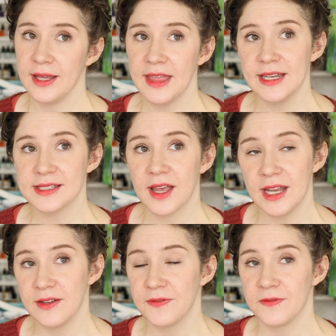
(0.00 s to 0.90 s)
that is
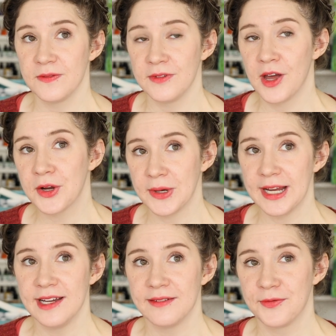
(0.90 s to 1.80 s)
kind of not
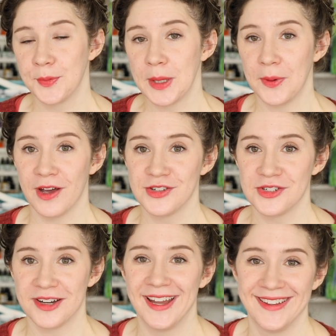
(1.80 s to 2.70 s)
great for my
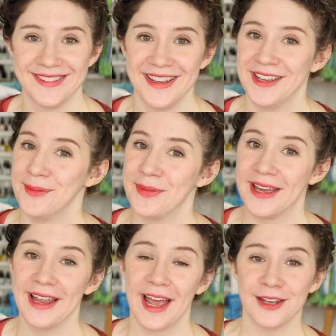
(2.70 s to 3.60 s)
posture,
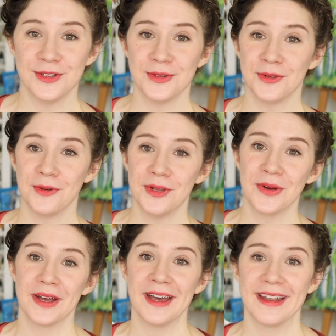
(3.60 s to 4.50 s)
but I do
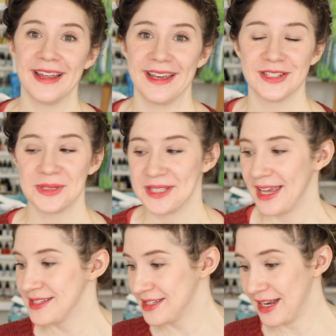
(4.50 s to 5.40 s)
yoga and I
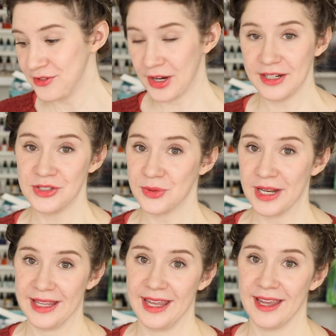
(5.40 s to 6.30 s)
exercise and I try to do what
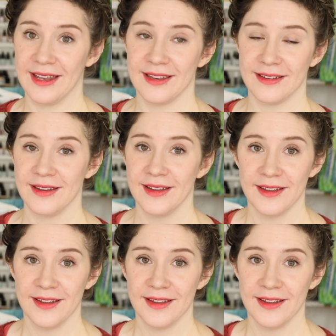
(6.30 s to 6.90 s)
I can. And